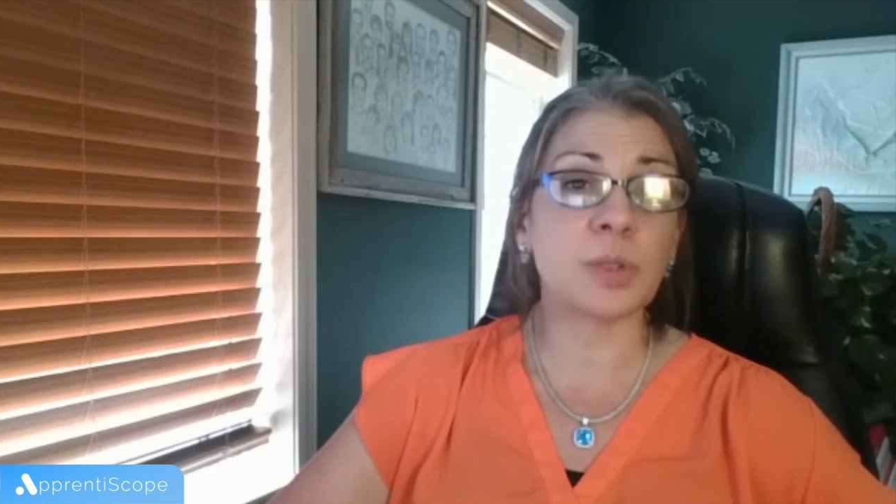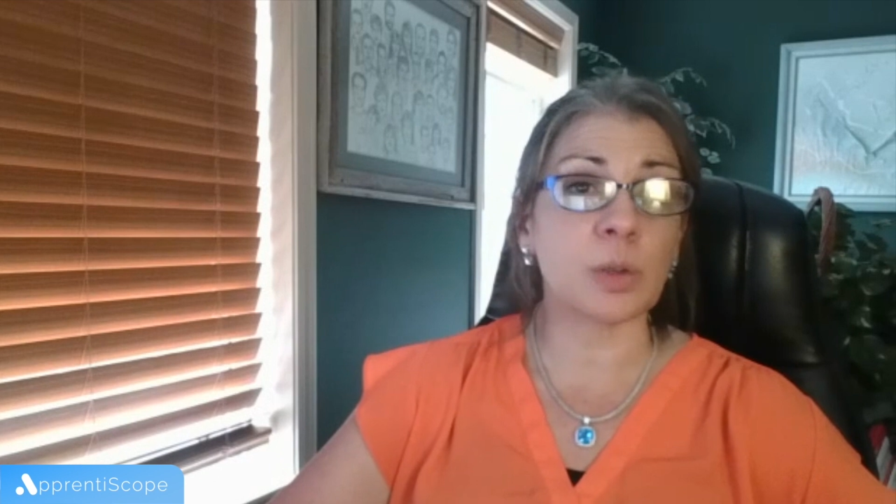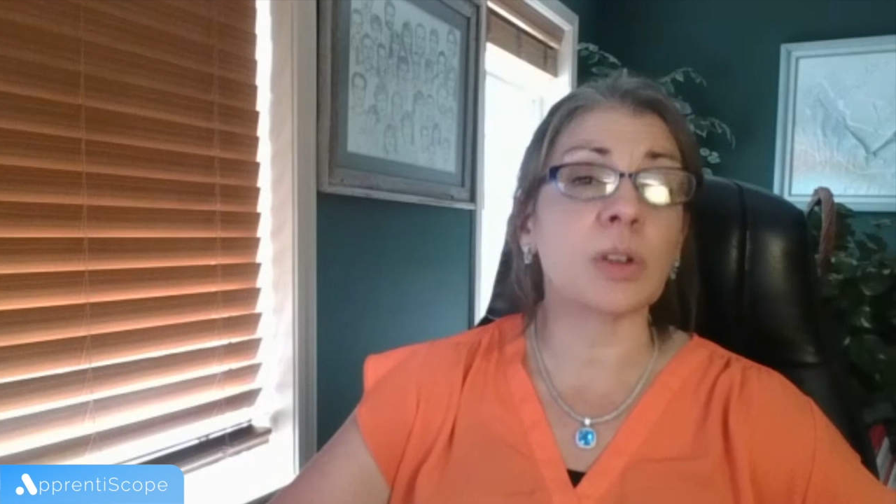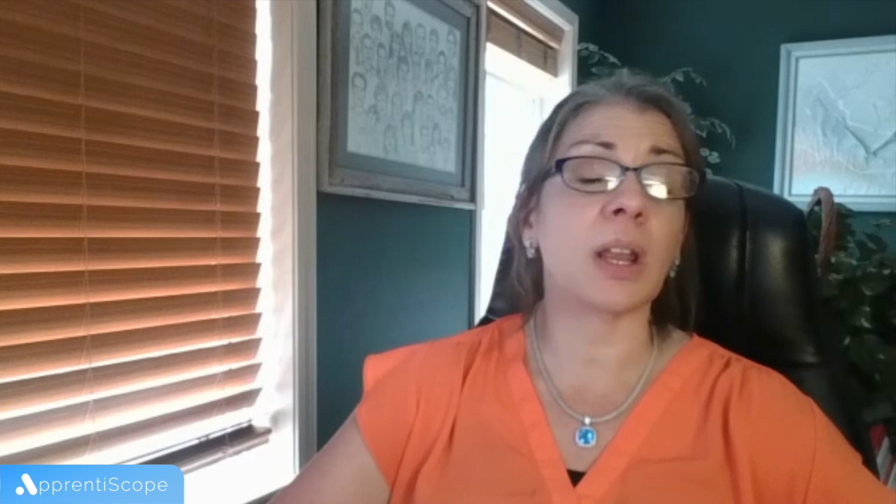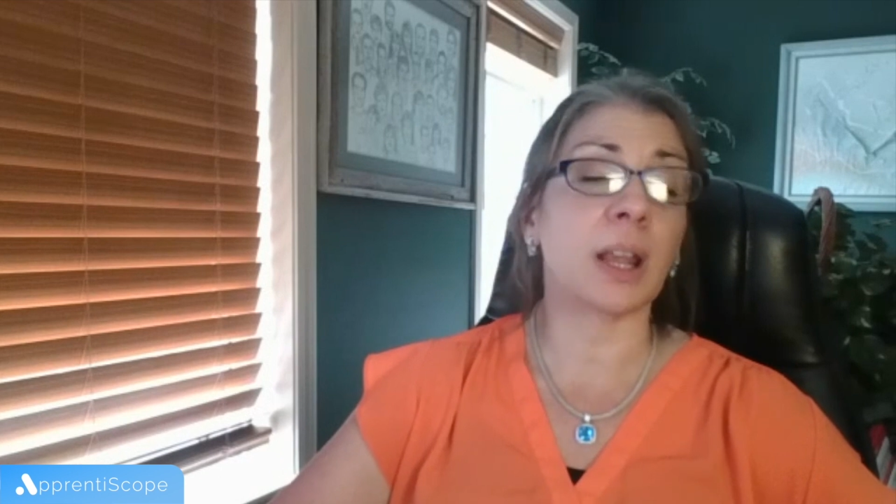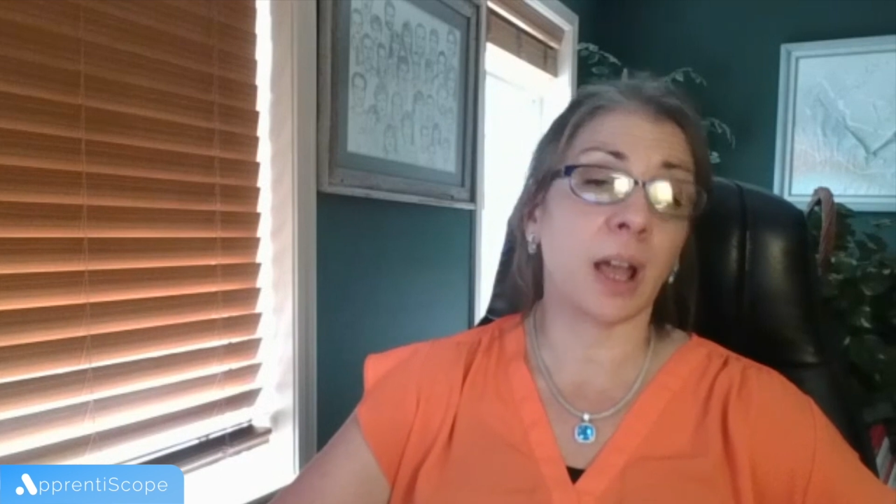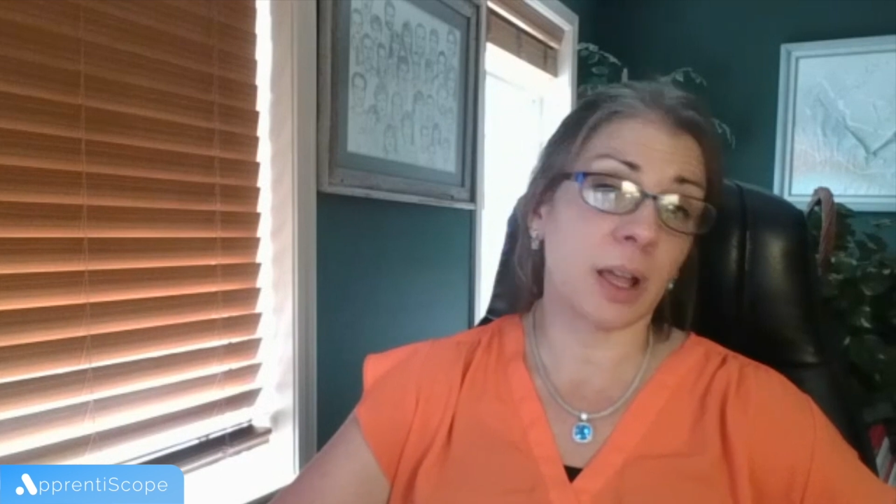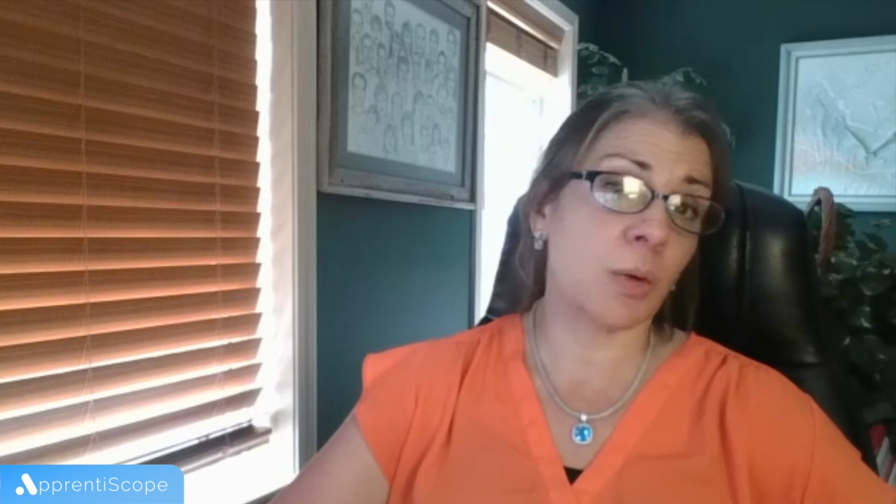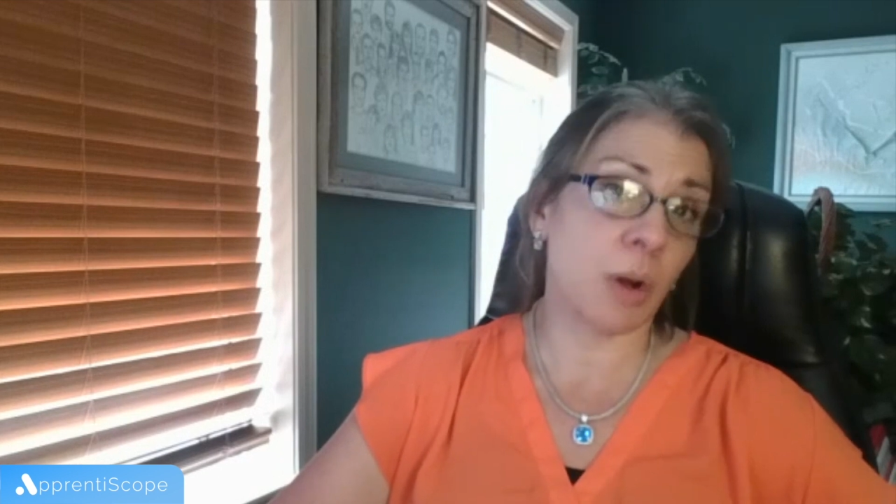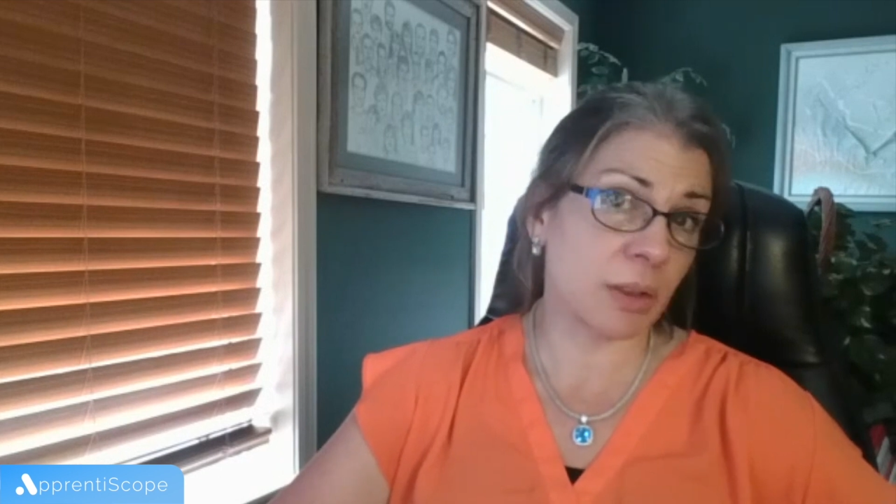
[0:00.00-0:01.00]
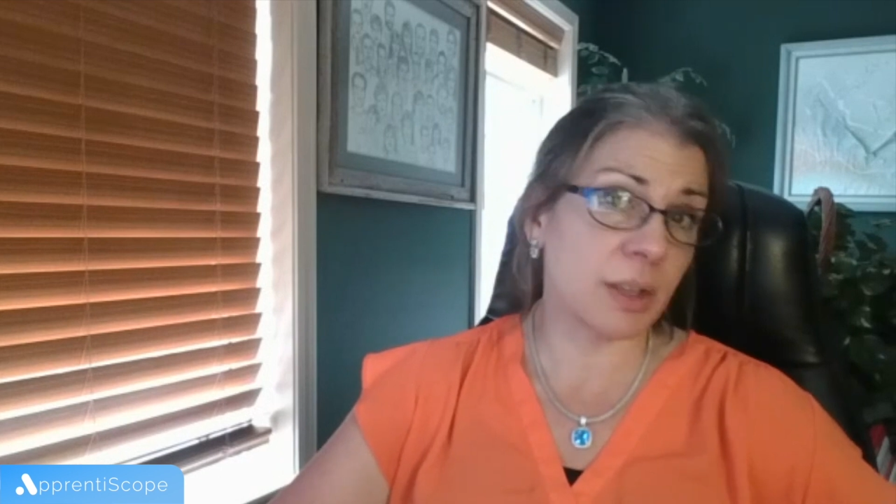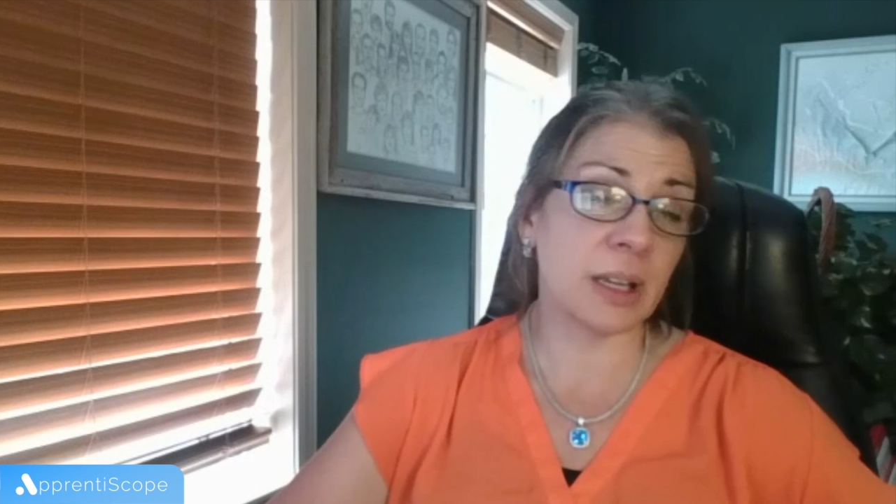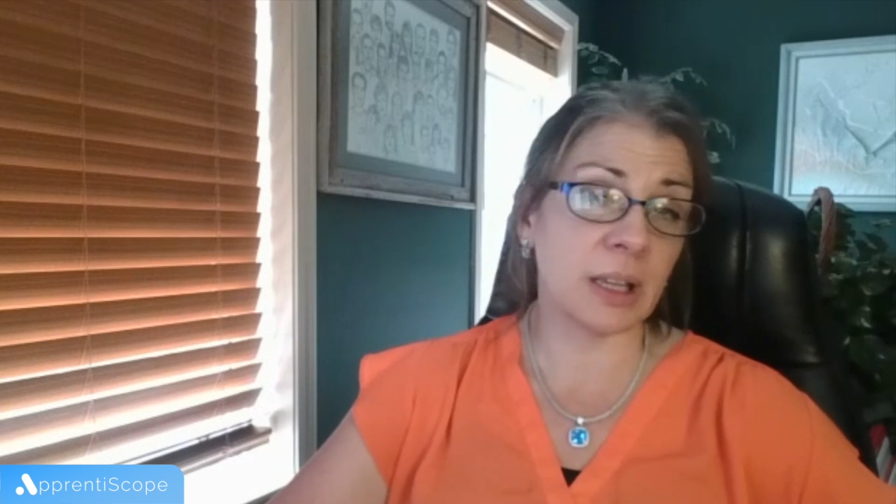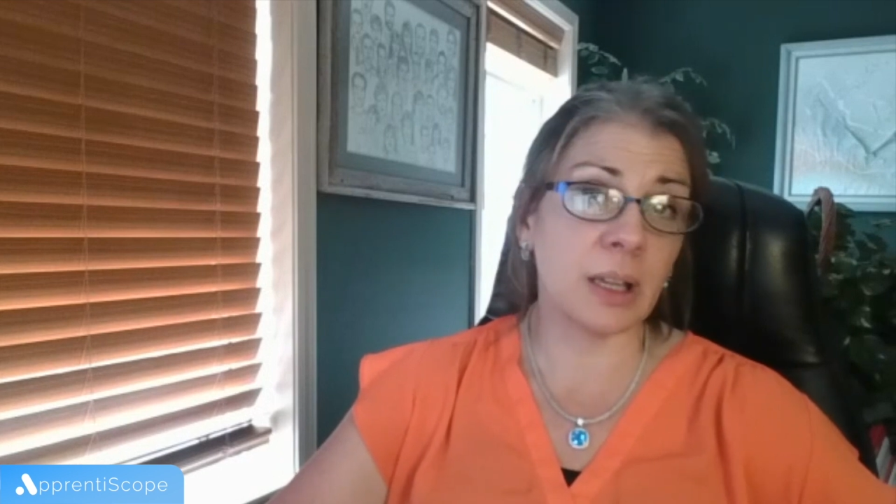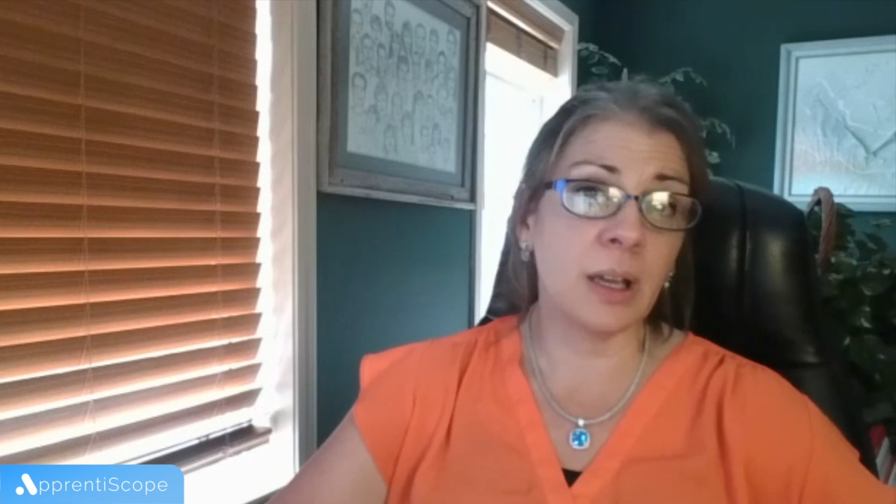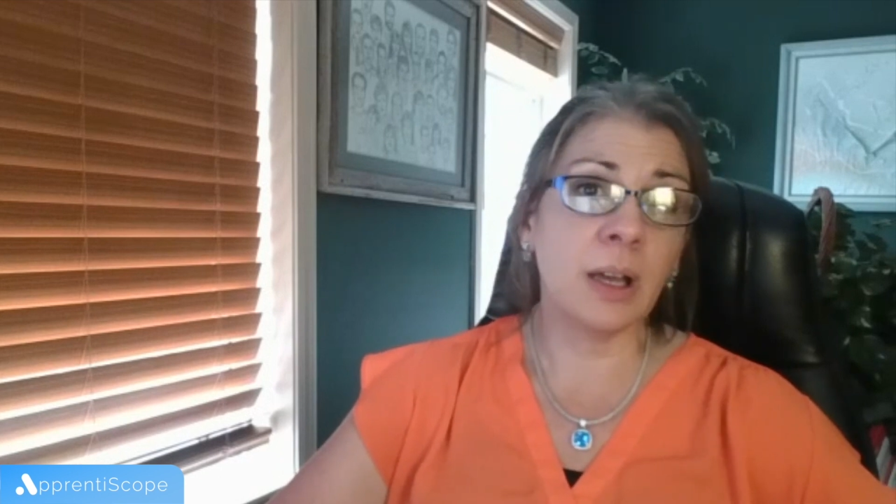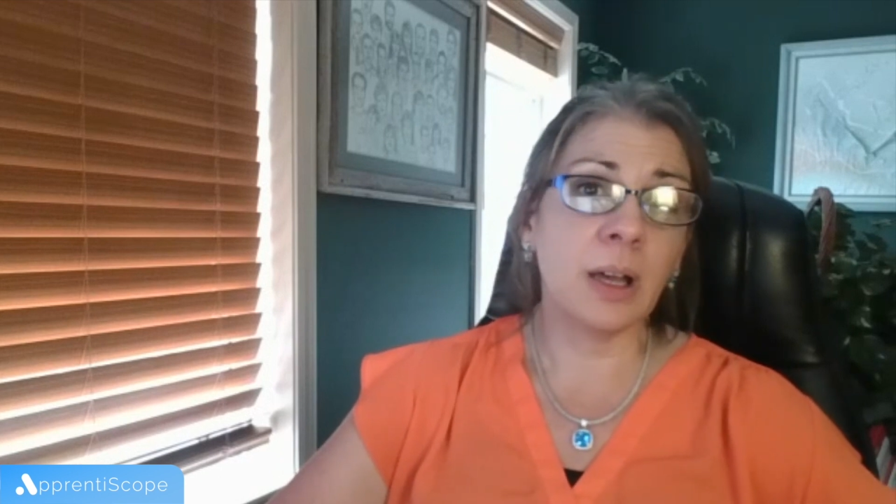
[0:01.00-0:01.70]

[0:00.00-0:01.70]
So they're getting high quality